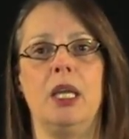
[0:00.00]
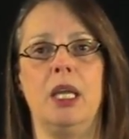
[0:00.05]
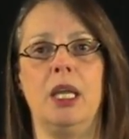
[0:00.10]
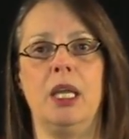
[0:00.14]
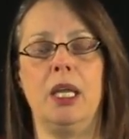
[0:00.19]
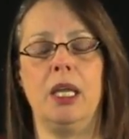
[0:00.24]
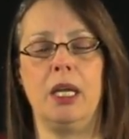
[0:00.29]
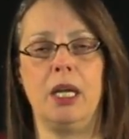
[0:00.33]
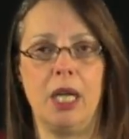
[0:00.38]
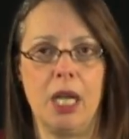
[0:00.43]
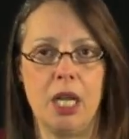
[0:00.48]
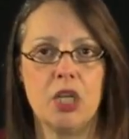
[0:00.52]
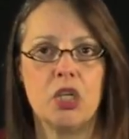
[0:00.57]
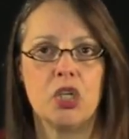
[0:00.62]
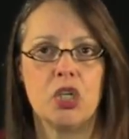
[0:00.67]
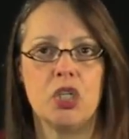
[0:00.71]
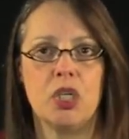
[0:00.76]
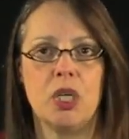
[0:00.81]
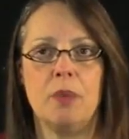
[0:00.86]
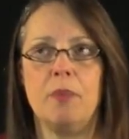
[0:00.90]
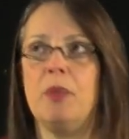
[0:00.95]
a
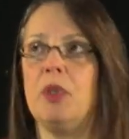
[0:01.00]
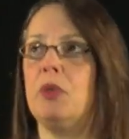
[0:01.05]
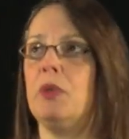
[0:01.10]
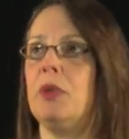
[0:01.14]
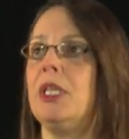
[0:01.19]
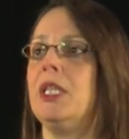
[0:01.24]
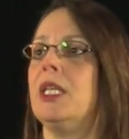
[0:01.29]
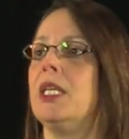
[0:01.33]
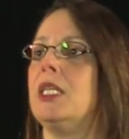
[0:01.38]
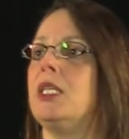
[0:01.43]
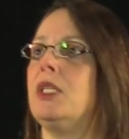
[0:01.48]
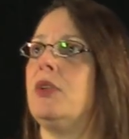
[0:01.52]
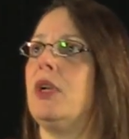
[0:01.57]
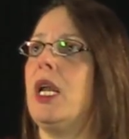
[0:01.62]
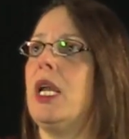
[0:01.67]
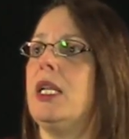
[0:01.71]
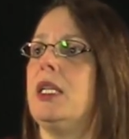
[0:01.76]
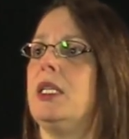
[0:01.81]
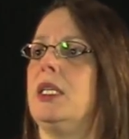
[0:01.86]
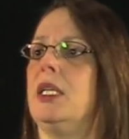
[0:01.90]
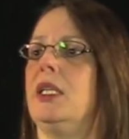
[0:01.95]
relationship between the
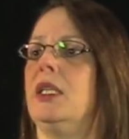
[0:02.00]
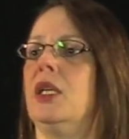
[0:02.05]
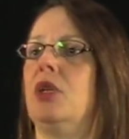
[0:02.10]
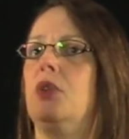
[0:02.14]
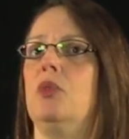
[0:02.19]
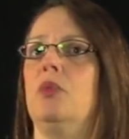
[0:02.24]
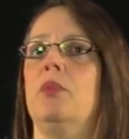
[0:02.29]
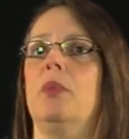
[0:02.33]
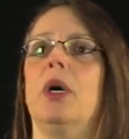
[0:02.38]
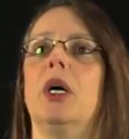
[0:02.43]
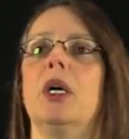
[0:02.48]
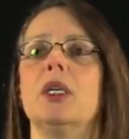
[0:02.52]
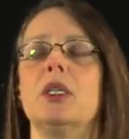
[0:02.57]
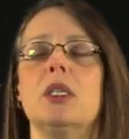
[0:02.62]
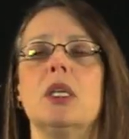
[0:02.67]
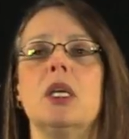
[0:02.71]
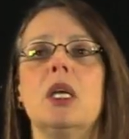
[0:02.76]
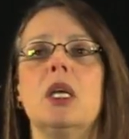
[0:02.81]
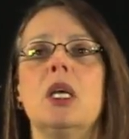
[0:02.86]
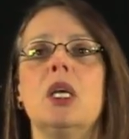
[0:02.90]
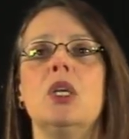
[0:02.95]
strains in the two
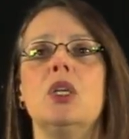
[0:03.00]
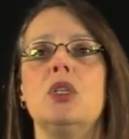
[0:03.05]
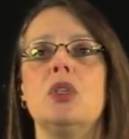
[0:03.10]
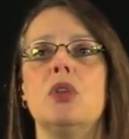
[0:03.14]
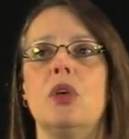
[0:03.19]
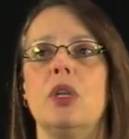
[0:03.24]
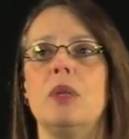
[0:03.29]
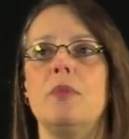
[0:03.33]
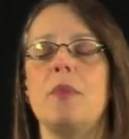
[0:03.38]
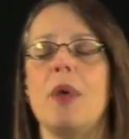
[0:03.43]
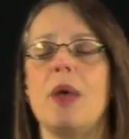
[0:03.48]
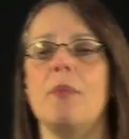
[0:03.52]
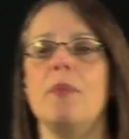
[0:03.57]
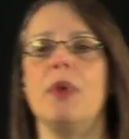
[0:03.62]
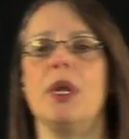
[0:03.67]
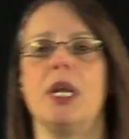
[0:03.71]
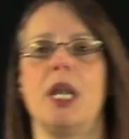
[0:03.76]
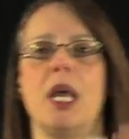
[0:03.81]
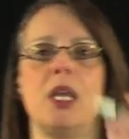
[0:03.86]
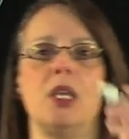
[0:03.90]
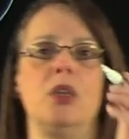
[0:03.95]
bars. So
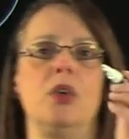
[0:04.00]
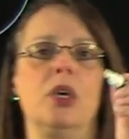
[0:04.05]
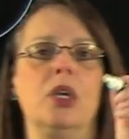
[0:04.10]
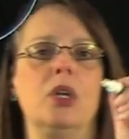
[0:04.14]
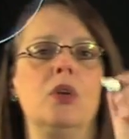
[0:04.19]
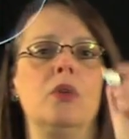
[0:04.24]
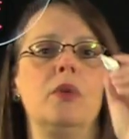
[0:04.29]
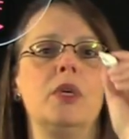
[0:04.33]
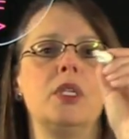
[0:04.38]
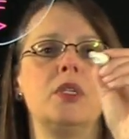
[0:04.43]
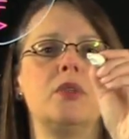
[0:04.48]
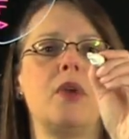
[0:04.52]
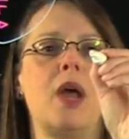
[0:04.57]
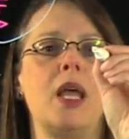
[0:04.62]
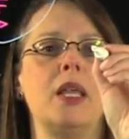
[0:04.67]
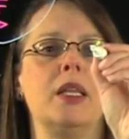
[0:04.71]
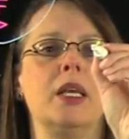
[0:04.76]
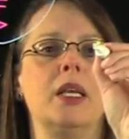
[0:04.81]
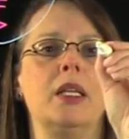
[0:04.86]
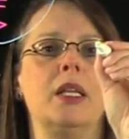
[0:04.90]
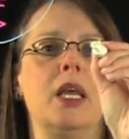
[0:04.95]
remember that you can always
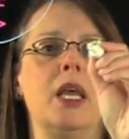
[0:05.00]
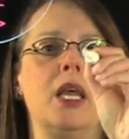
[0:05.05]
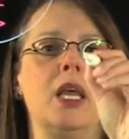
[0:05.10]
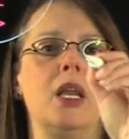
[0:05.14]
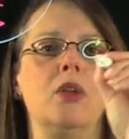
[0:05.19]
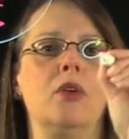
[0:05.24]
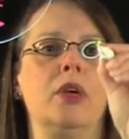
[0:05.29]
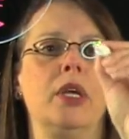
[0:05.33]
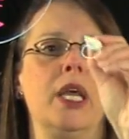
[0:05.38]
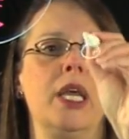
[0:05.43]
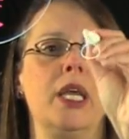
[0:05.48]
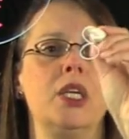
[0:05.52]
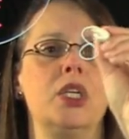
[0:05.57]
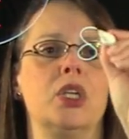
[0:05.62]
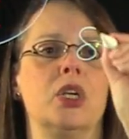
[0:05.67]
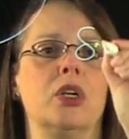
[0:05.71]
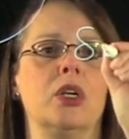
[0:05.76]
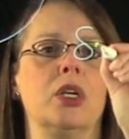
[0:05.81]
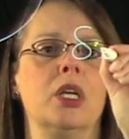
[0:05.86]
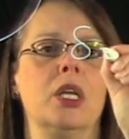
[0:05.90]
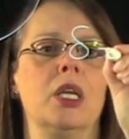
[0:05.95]
write that the
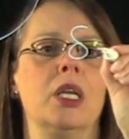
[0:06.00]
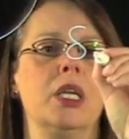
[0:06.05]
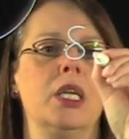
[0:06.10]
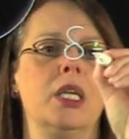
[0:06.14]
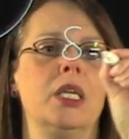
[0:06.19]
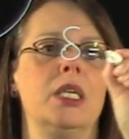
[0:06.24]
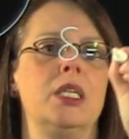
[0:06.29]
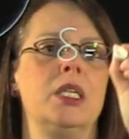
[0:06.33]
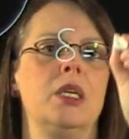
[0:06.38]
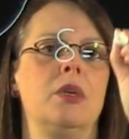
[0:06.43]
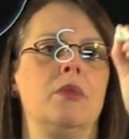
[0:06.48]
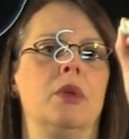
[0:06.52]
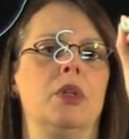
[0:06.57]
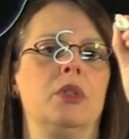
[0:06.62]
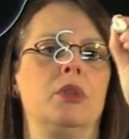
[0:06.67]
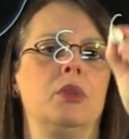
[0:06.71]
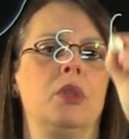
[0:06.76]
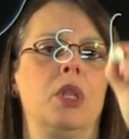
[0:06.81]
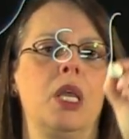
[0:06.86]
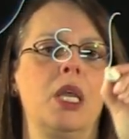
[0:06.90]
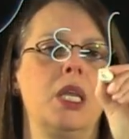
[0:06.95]
elongation is equal
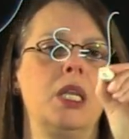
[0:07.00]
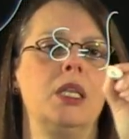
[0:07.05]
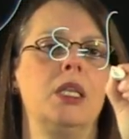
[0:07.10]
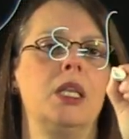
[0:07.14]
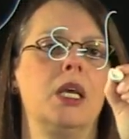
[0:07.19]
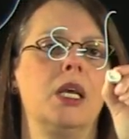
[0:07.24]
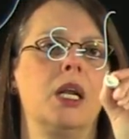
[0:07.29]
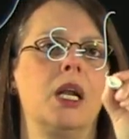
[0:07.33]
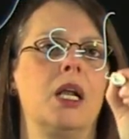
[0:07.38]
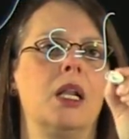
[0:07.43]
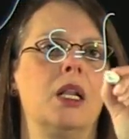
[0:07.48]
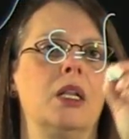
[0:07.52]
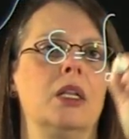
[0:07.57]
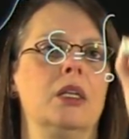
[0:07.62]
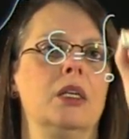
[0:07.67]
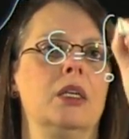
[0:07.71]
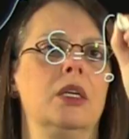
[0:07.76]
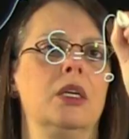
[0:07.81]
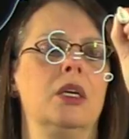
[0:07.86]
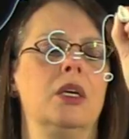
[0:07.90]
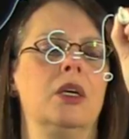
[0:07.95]
to the integral
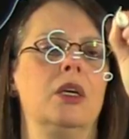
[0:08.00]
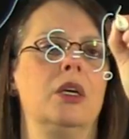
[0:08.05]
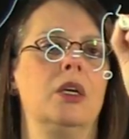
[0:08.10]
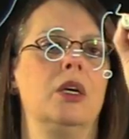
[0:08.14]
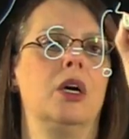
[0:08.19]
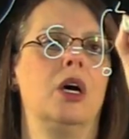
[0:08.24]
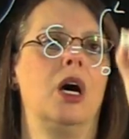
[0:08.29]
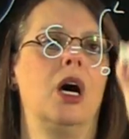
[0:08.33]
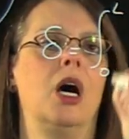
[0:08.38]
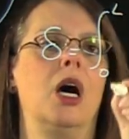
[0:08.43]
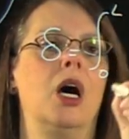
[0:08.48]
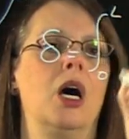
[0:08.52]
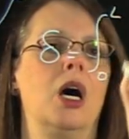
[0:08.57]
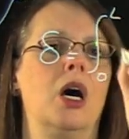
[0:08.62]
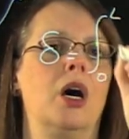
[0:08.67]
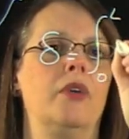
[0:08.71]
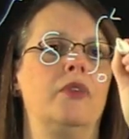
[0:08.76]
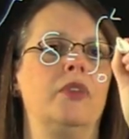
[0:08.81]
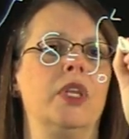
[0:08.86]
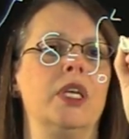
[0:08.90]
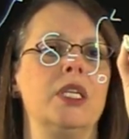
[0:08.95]

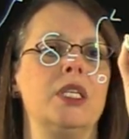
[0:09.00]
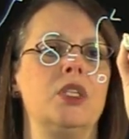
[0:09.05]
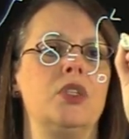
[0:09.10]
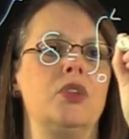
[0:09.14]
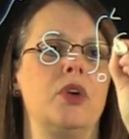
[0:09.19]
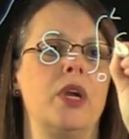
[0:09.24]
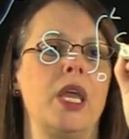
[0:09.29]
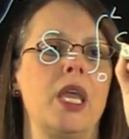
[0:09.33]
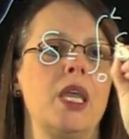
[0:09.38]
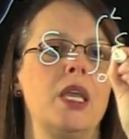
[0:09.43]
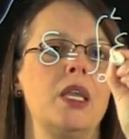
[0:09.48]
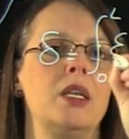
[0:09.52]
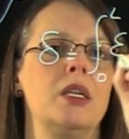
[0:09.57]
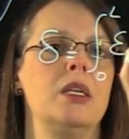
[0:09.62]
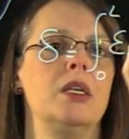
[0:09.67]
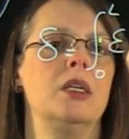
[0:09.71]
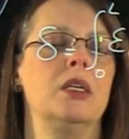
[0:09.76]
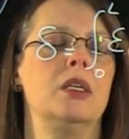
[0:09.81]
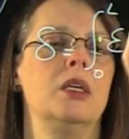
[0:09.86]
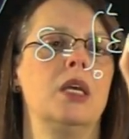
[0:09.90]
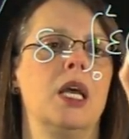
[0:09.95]
of the strain
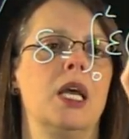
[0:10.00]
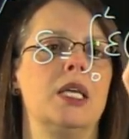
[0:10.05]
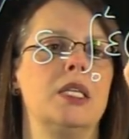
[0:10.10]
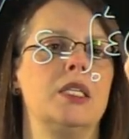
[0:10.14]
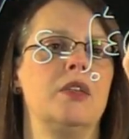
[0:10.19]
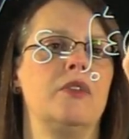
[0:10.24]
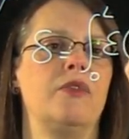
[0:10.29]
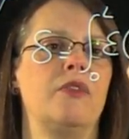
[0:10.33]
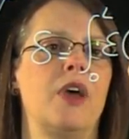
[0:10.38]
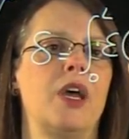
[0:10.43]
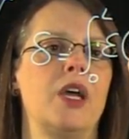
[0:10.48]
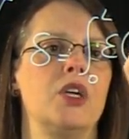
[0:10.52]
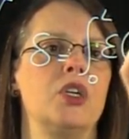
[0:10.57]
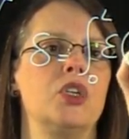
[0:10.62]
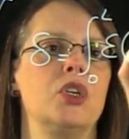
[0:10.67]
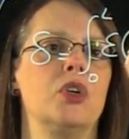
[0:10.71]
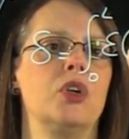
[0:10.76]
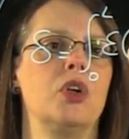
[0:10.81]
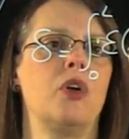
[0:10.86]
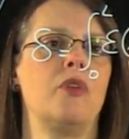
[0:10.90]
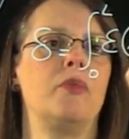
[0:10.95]
as a
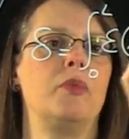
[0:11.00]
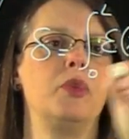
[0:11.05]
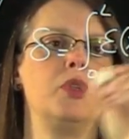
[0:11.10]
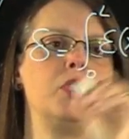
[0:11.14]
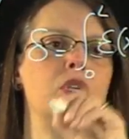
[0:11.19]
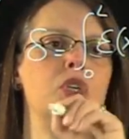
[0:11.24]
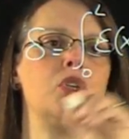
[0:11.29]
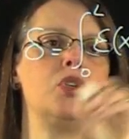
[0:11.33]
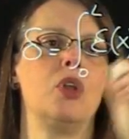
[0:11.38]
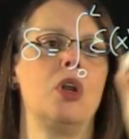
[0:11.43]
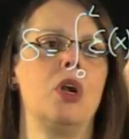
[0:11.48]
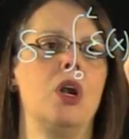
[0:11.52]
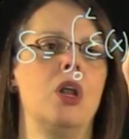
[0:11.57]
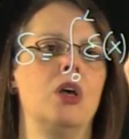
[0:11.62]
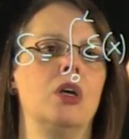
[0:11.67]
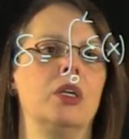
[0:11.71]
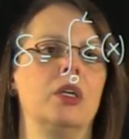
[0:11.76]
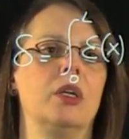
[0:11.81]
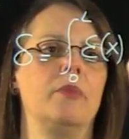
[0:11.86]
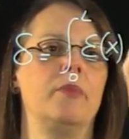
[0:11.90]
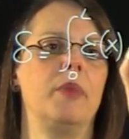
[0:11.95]
function of position
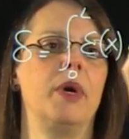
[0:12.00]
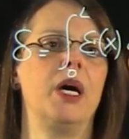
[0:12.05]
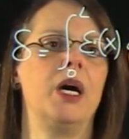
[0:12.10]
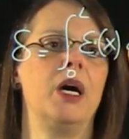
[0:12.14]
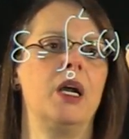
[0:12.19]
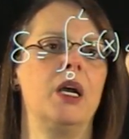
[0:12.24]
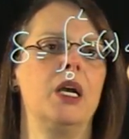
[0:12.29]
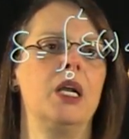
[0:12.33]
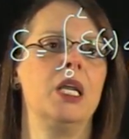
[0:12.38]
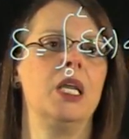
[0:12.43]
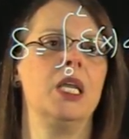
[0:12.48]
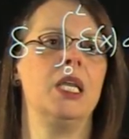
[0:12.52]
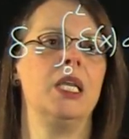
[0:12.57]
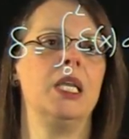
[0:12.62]
along the bar